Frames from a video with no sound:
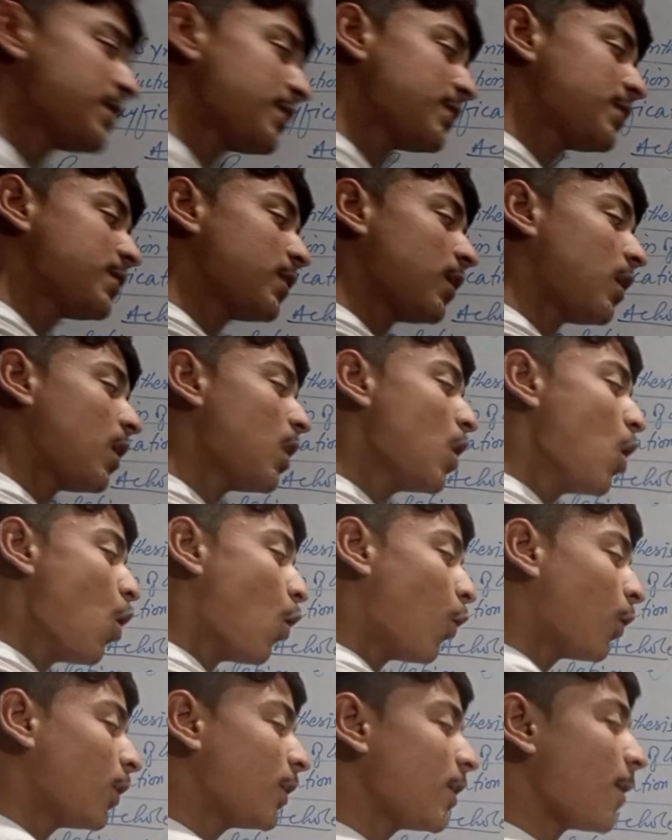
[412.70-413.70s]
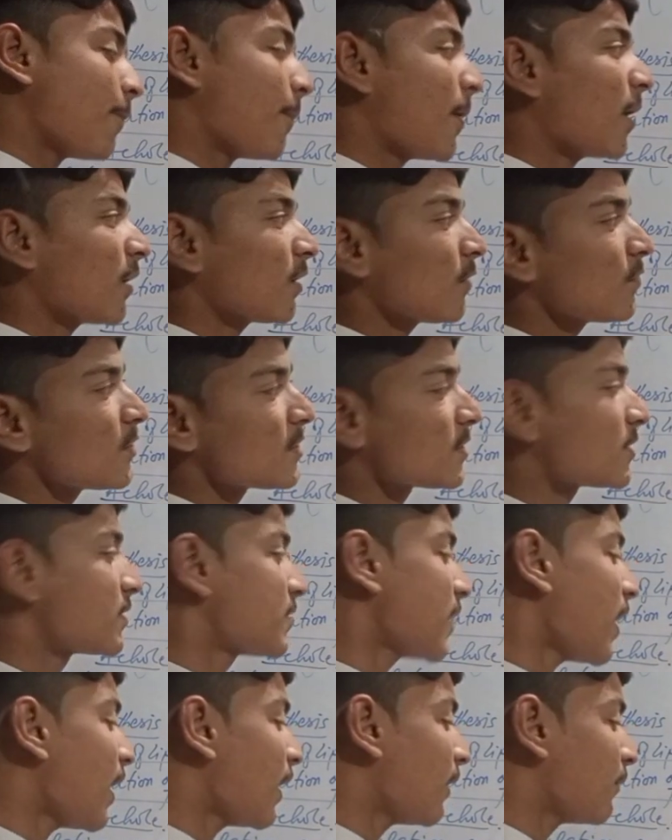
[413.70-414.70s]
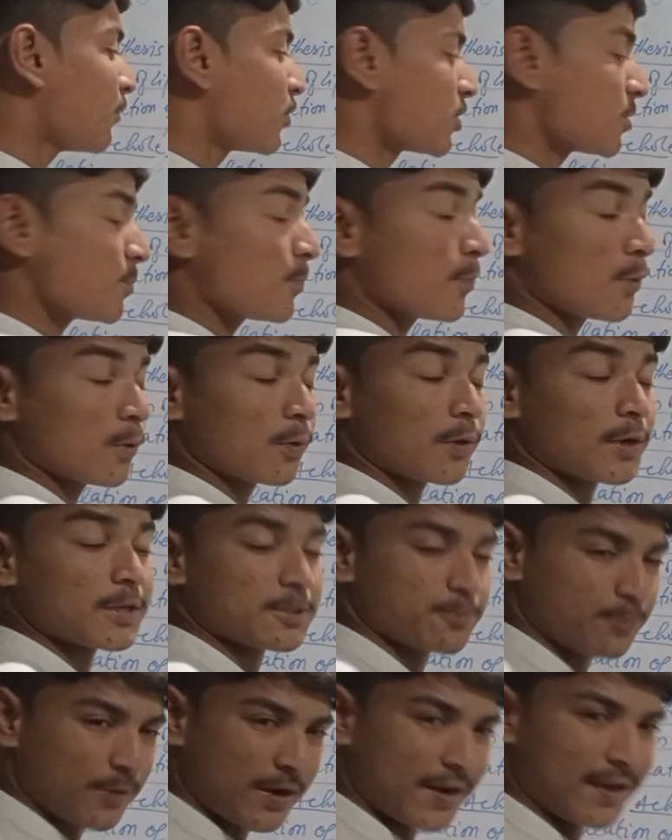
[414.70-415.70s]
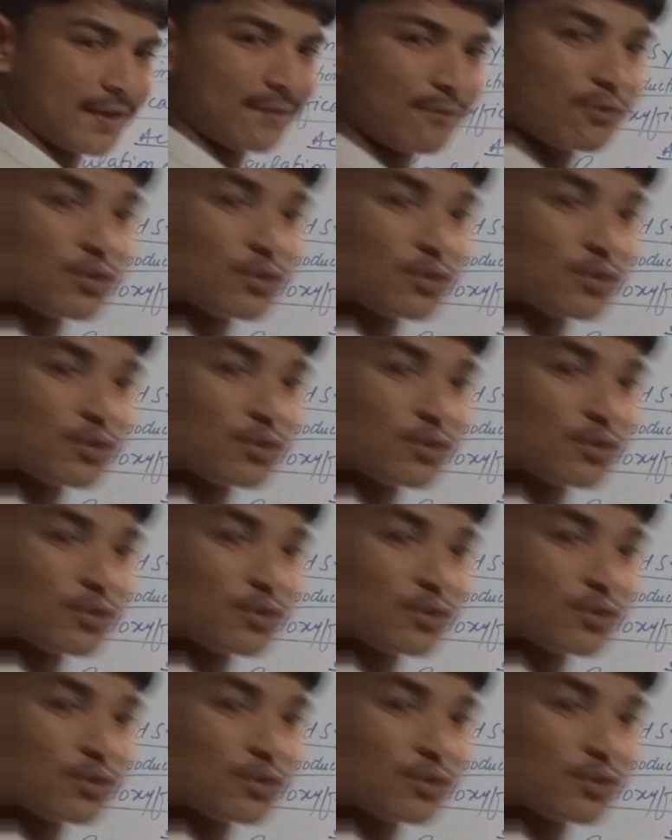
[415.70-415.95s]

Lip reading: It is the only a part of the cell which respire,